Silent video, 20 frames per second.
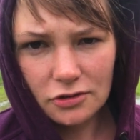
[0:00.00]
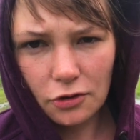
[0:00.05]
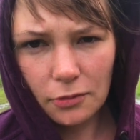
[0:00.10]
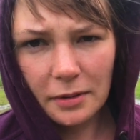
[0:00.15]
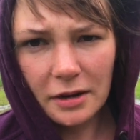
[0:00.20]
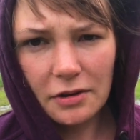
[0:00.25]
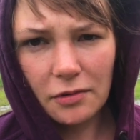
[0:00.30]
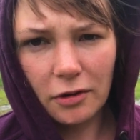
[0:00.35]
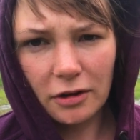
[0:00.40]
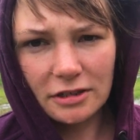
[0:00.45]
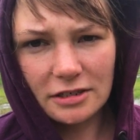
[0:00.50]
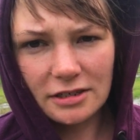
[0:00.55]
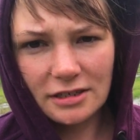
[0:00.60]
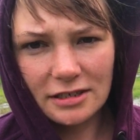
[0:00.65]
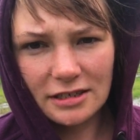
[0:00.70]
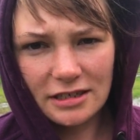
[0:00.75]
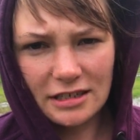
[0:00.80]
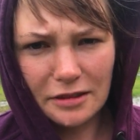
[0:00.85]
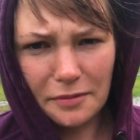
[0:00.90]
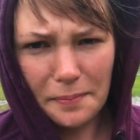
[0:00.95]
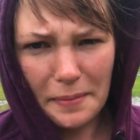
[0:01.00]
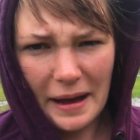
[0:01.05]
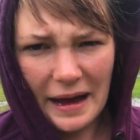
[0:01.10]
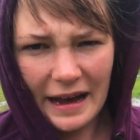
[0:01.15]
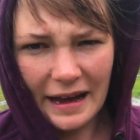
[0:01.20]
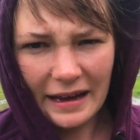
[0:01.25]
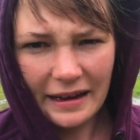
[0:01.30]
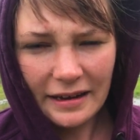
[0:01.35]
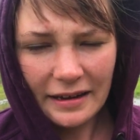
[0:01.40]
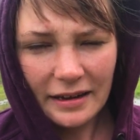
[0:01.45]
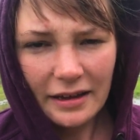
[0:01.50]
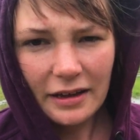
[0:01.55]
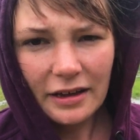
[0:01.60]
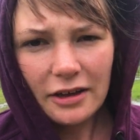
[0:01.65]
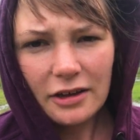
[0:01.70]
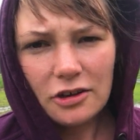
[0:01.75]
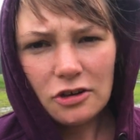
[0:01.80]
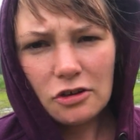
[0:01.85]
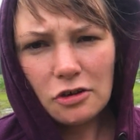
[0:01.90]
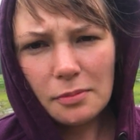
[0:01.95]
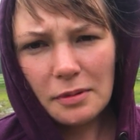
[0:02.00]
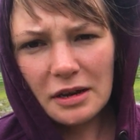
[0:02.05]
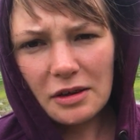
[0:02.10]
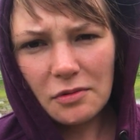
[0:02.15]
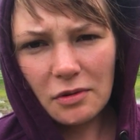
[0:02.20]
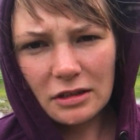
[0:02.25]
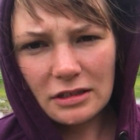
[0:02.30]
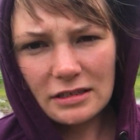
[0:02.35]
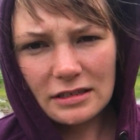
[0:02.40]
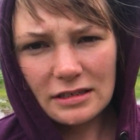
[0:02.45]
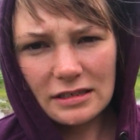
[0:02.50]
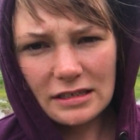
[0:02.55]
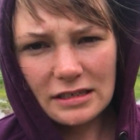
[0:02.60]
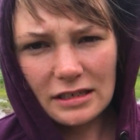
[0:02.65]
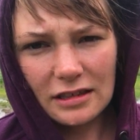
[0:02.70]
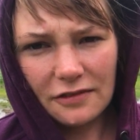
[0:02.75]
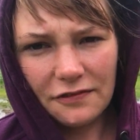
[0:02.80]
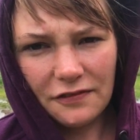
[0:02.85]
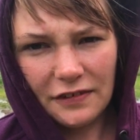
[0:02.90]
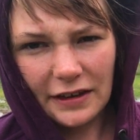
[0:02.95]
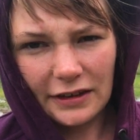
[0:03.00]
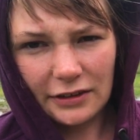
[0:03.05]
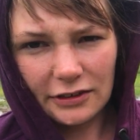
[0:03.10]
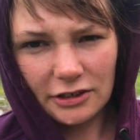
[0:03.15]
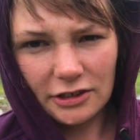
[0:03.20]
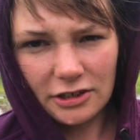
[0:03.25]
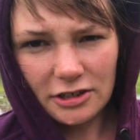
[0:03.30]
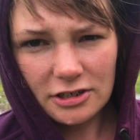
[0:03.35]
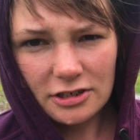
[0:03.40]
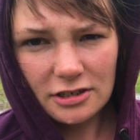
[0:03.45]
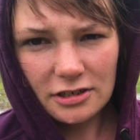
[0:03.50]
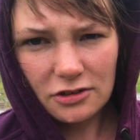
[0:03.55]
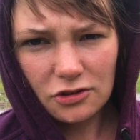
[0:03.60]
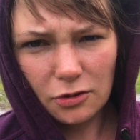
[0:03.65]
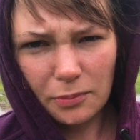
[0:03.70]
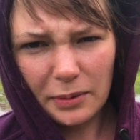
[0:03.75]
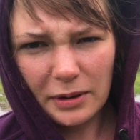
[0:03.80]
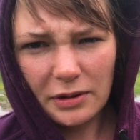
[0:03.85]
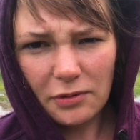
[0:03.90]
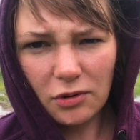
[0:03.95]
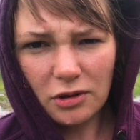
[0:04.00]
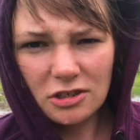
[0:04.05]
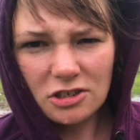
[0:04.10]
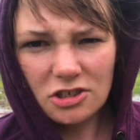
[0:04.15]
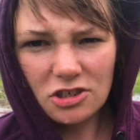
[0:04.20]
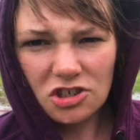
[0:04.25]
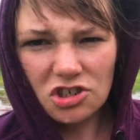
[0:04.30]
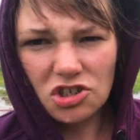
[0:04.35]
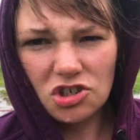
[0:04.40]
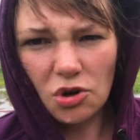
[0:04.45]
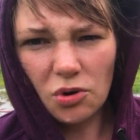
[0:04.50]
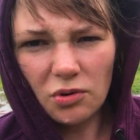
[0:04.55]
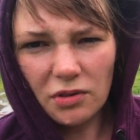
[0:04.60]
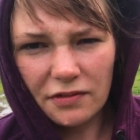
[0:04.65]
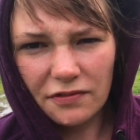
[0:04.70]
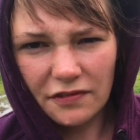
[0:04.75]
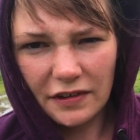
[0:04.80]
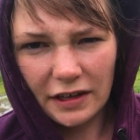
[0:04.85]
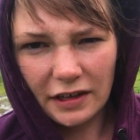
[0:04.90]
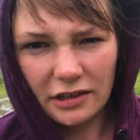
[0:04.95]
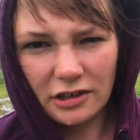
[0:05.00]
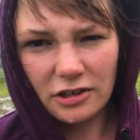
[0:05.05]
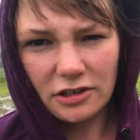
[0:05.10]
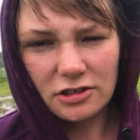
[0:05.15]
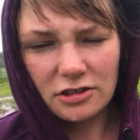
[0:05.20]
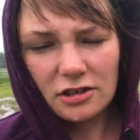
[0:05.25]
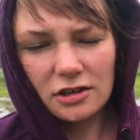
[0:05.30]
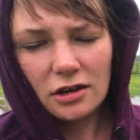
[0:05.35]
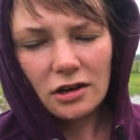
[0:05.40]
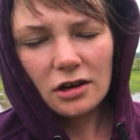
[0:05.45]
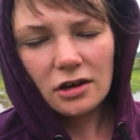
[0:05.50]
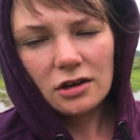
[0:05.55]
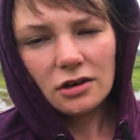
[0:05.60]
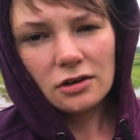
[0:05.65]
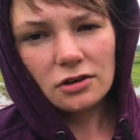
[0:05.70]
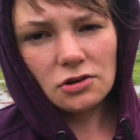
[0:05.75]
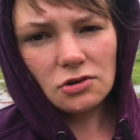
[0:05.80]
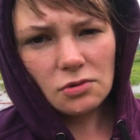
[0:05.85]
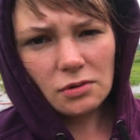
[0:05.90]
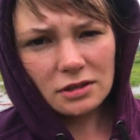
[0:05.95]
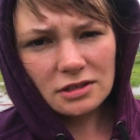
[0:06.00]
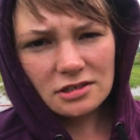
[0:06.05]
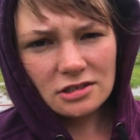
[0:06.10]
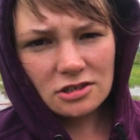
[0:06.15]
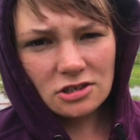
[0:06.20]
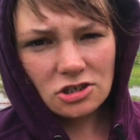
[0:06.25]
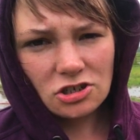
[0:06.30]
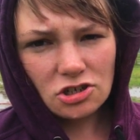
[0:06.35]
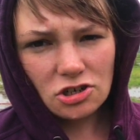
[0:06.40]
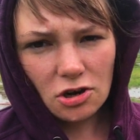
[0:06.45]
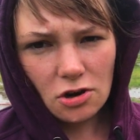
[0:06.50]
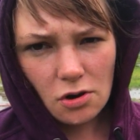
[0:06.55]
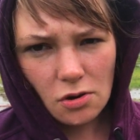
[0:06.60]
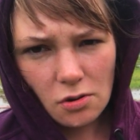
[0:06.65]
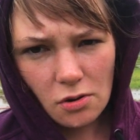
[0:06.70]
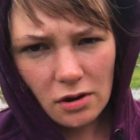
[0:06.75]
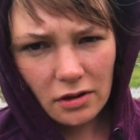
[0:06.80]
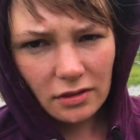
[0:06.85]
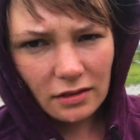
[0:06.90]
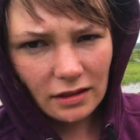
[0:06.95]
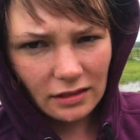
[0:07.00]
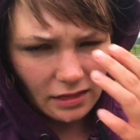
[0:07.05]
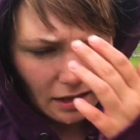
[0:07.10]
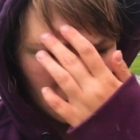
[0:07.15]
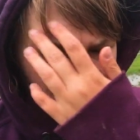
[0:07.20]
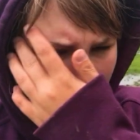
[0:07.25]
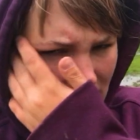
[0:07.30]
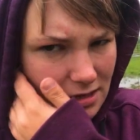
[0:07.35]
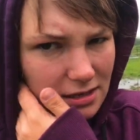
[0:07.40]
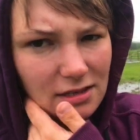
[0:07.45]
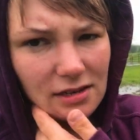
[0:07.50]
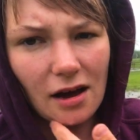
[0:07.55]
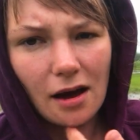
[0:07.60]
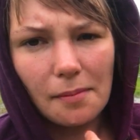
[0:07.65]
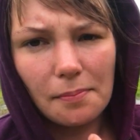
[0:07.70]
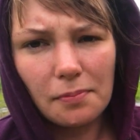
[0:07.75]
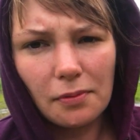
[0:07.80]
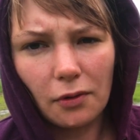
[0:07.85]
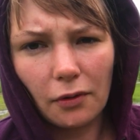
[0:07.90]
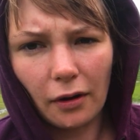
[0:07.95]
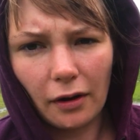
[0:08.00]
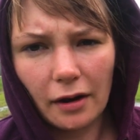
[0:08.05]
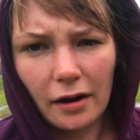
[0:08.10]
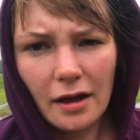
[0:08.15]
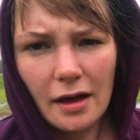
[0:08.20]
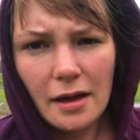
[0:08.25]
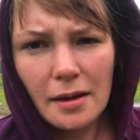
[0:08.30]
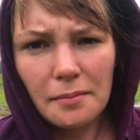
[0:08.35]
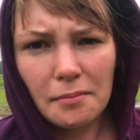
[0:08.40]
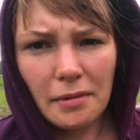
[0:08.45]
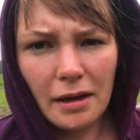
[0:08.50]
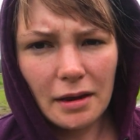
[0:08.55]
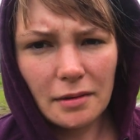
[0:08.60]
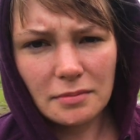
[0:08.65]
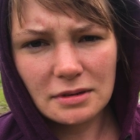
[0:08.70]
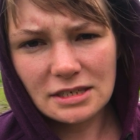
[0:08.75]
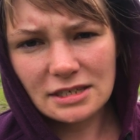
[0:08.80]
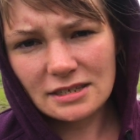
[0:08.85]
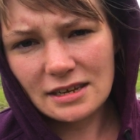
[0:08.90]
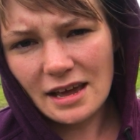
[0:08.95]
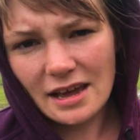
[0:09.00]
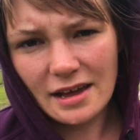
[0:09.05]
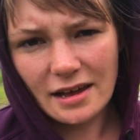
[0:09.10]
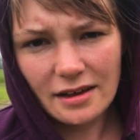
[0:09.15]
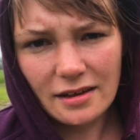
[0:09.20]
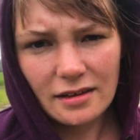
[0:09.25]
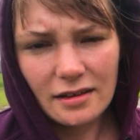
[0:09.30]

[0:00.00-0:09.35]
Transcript: Nobody wants to see the bad. Nobody wants to see the failures. Nobody wants to show the failures. Who wants to show that they messed up or made a mistake?